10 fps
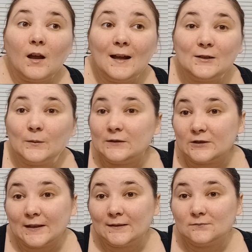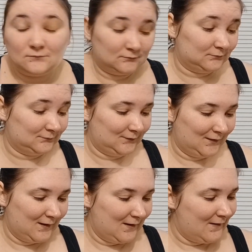I don't understand.
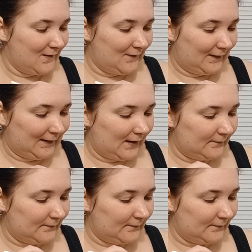Okay.